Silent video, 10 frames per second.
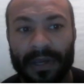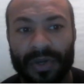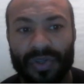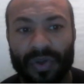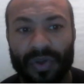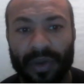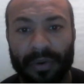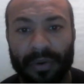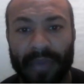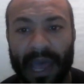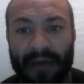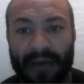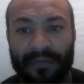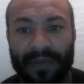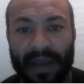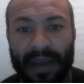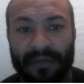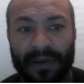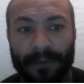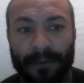So here we have kind of
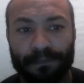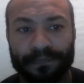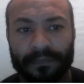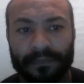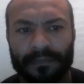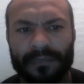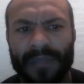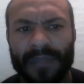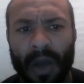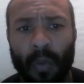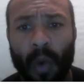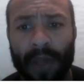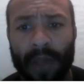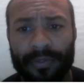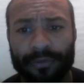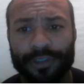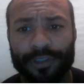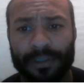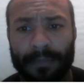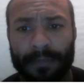a 1 through
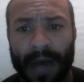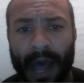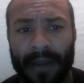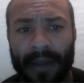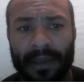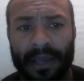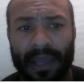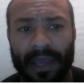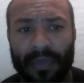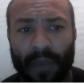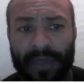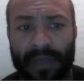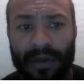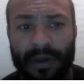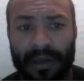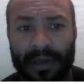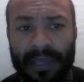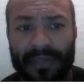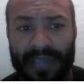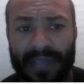Shabbat. And the way
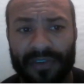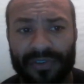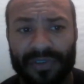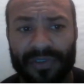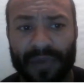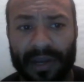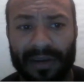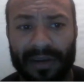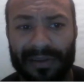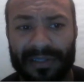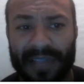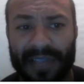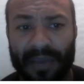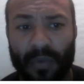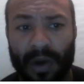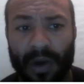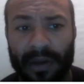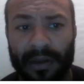again, the Sadducees reckon is day 1